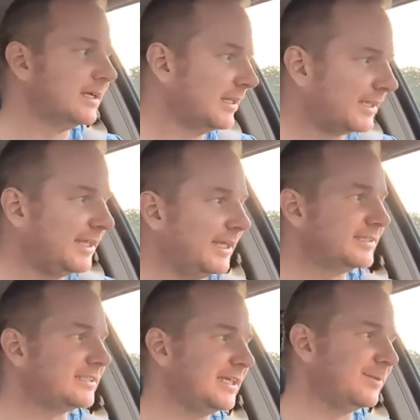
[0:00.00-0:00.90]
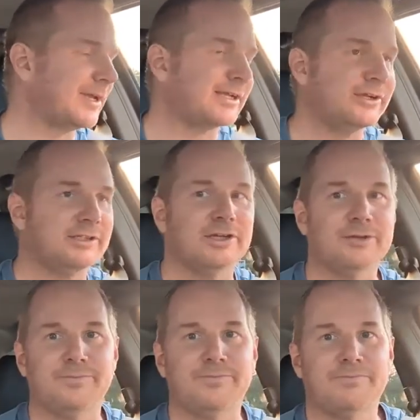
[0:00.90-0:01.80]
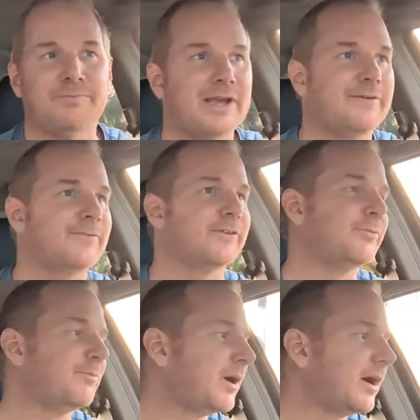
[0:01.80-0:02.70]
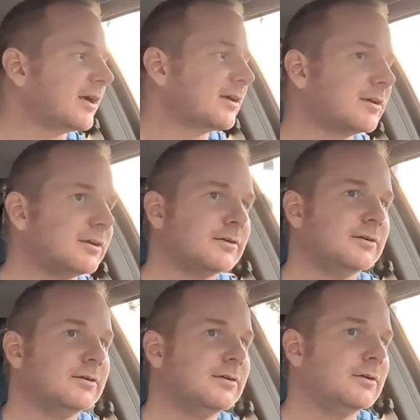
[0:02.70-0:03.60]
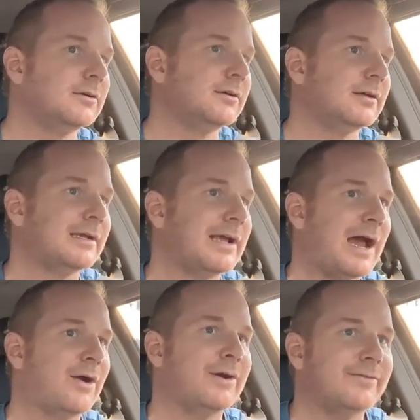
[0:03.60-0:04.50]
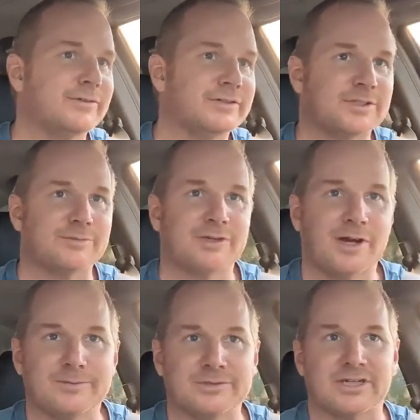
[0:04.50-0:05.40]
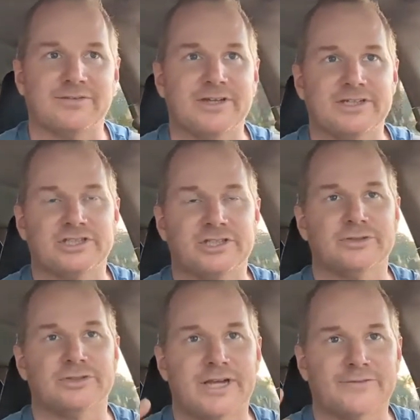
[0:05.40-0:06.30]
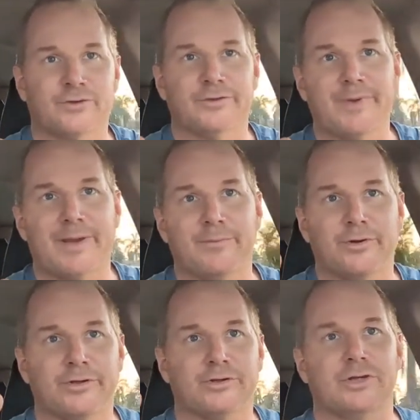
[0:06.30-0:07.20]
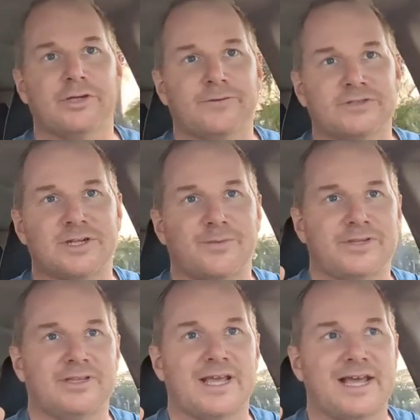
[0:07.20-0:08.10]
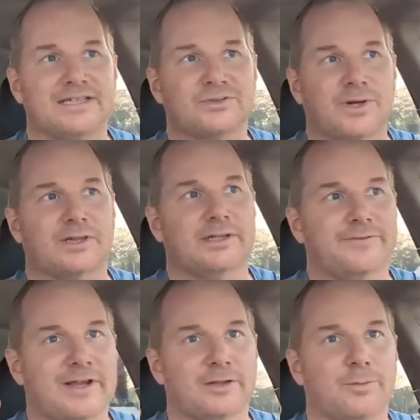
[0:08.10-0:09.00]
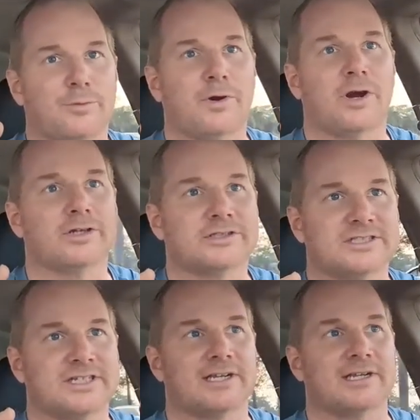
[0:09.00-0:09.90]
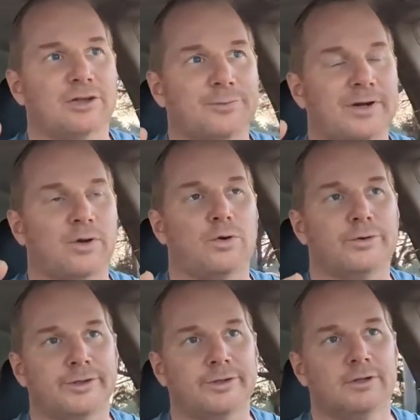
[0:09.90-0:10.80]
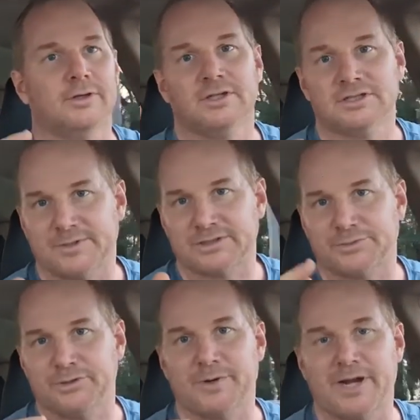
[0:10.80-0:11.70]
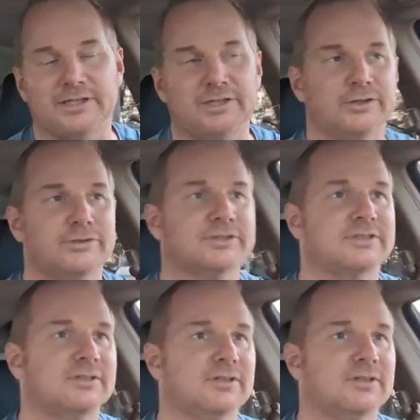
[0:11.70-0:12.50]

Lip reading: The Kias seem like a good bang for the buck. However, sometimes can have issues. You have to remember you're looking for something that has readily available parts as they get a little bit older, especially when you're buying used.